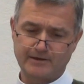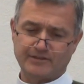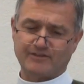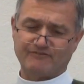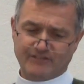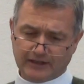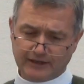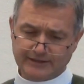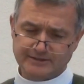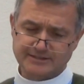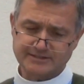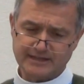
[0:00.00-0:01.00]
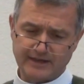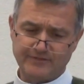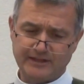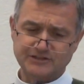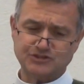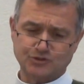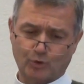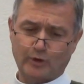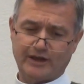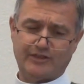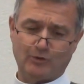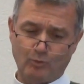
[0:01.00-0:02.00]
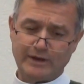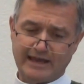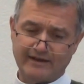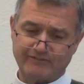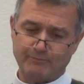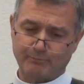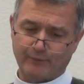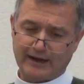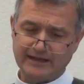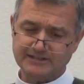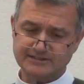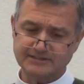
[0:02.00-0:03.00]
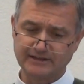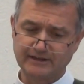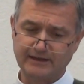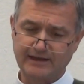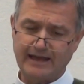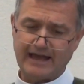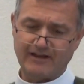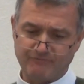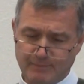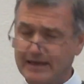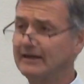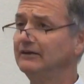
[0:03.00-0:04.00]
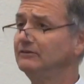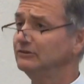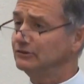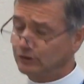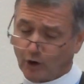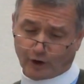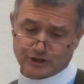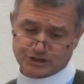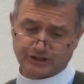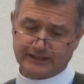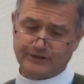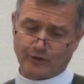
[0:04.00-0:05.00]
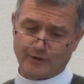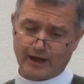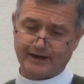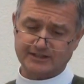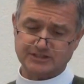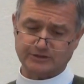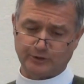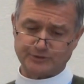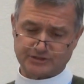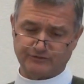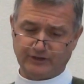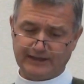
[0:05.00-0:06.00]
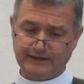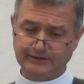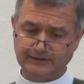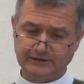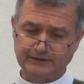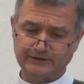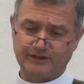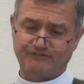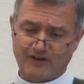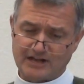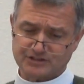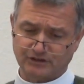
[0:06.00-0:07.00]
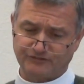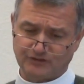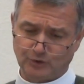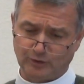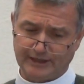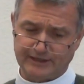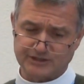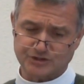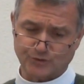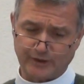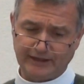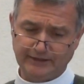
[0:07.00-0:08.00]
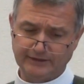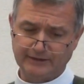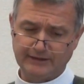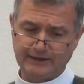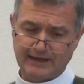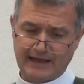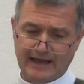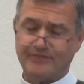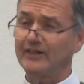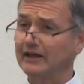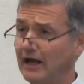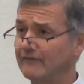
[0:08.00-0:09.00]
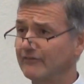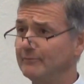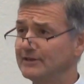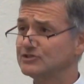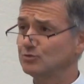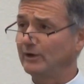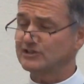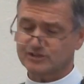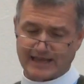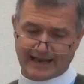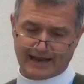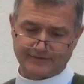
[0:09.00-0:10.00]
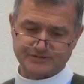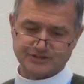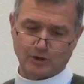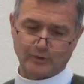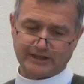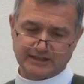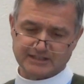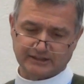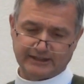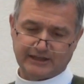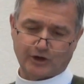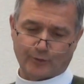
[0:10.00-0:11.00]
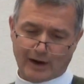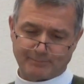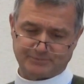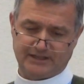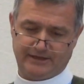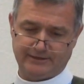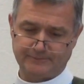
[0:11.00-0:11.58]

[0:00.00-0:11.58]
The villains in this story that we have embraced have been, largely, though not exclusively, the fossil fuel industry and the governments which they have so easily corrupted,